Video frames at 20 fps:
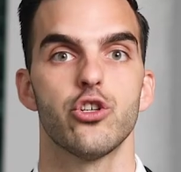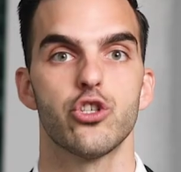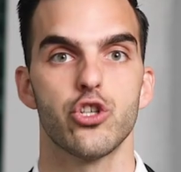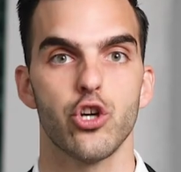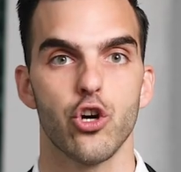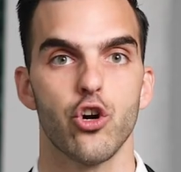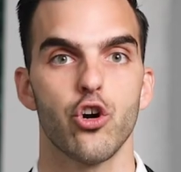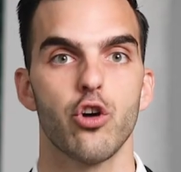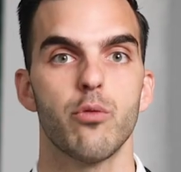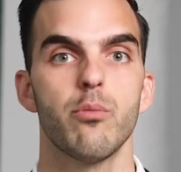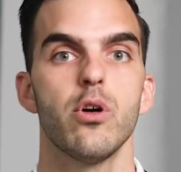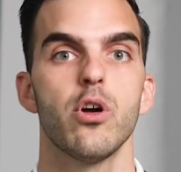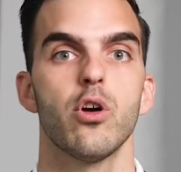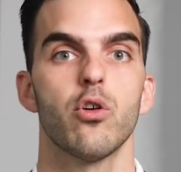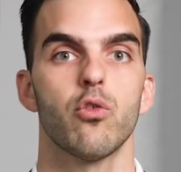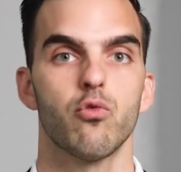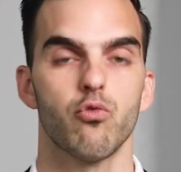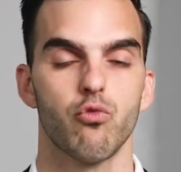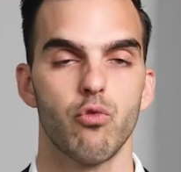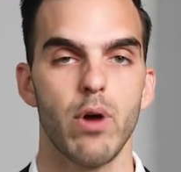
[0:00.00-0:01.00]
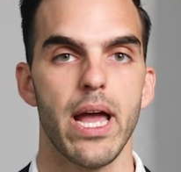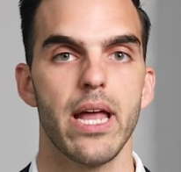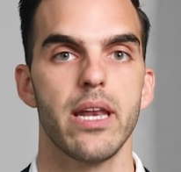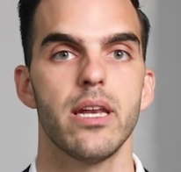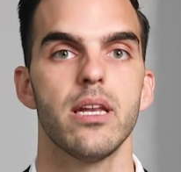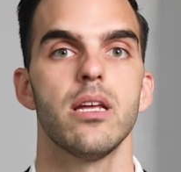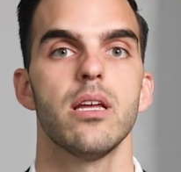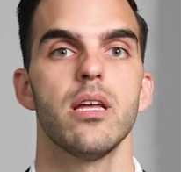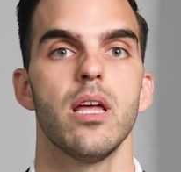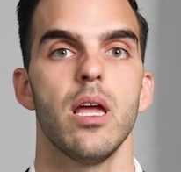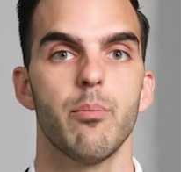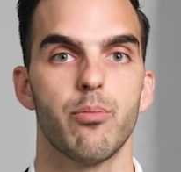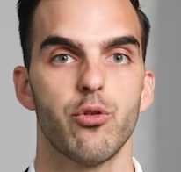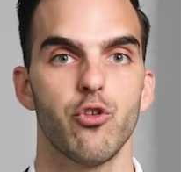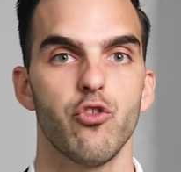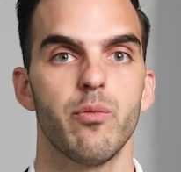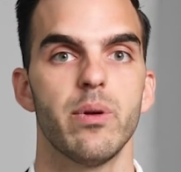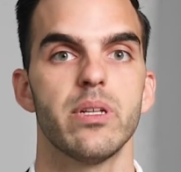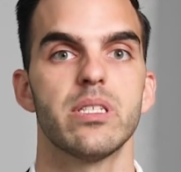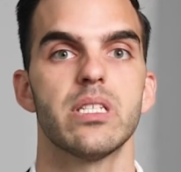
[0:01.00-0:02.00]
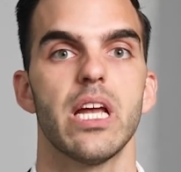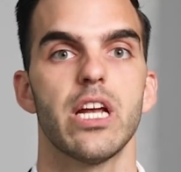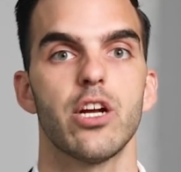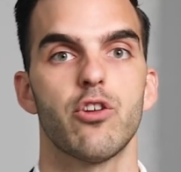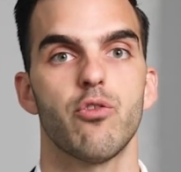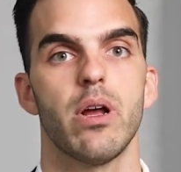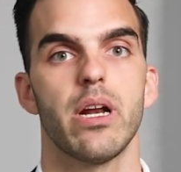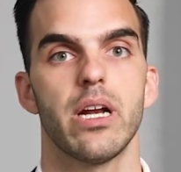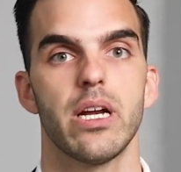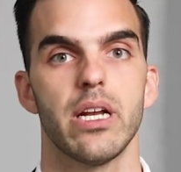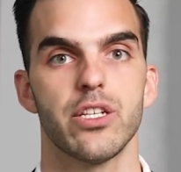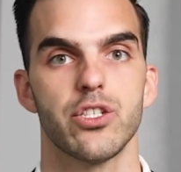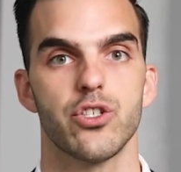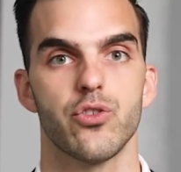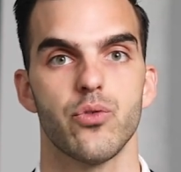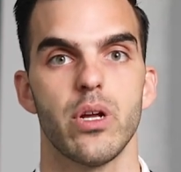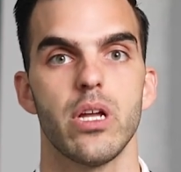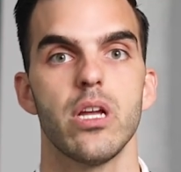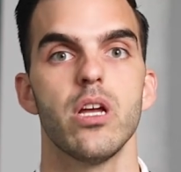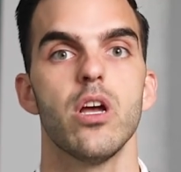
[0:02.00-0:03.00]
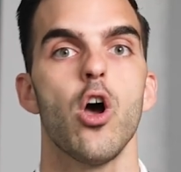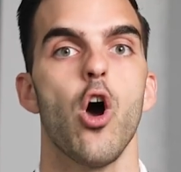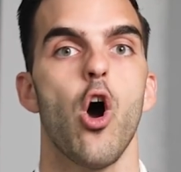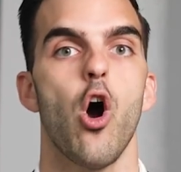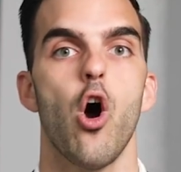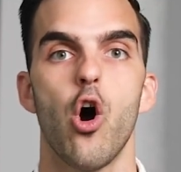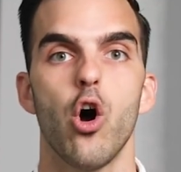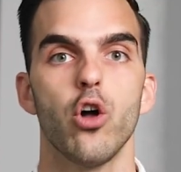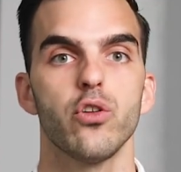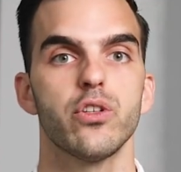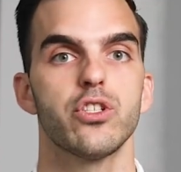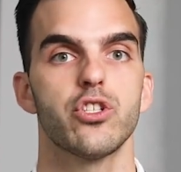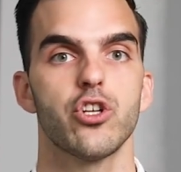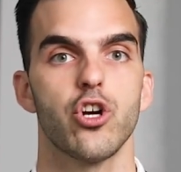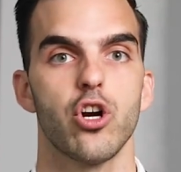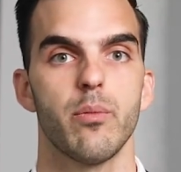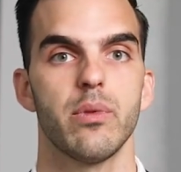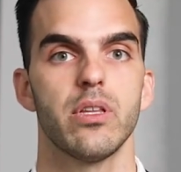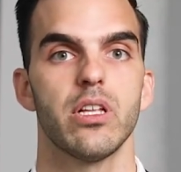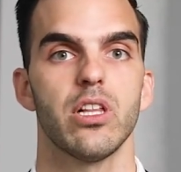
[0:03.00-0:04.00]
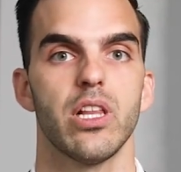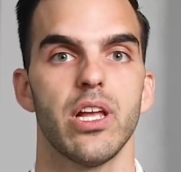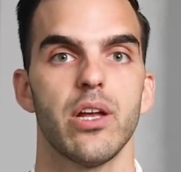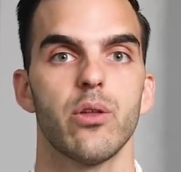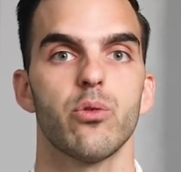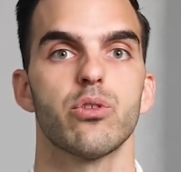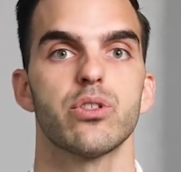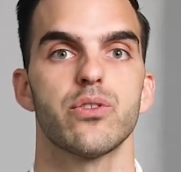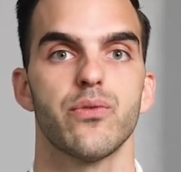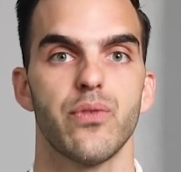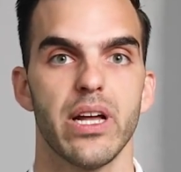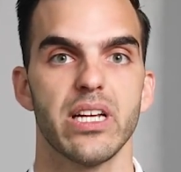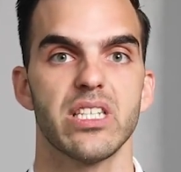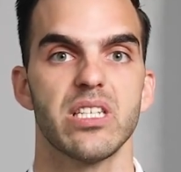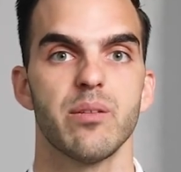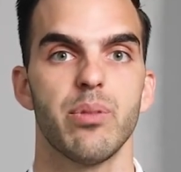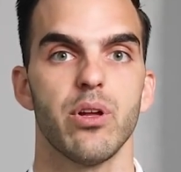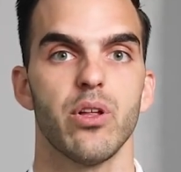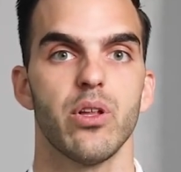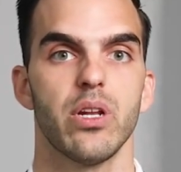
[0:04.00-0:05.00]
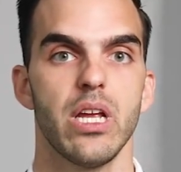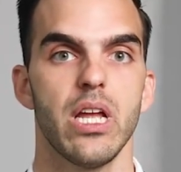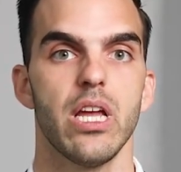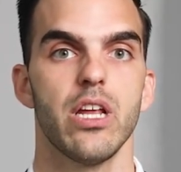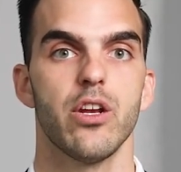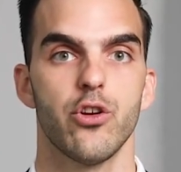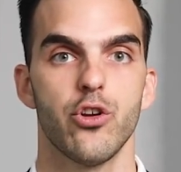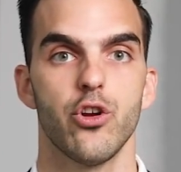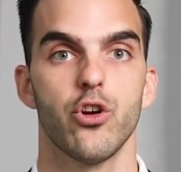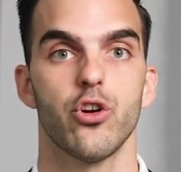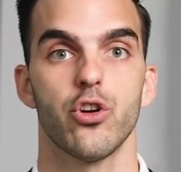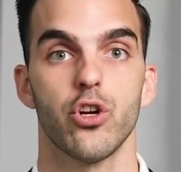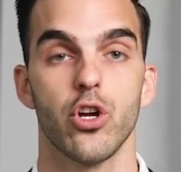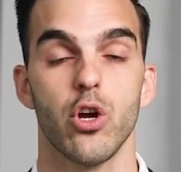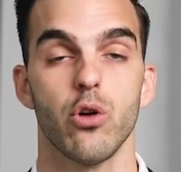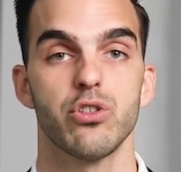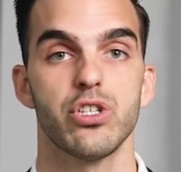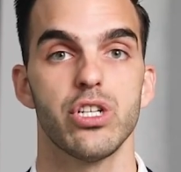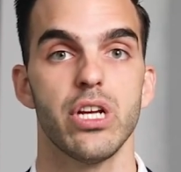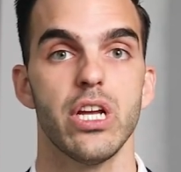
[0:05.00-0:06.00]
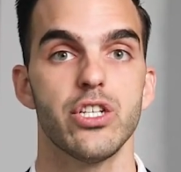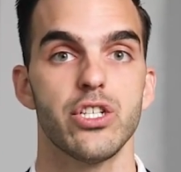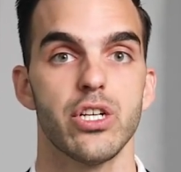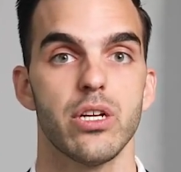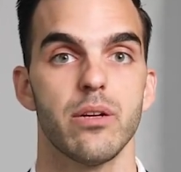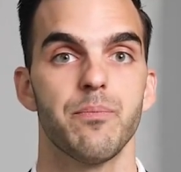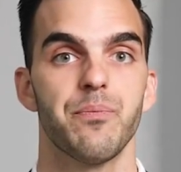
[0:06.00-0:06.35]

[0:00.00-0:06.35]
Term, rent, improvements, and credit history all determine the landlord's flexibility in your negotiation.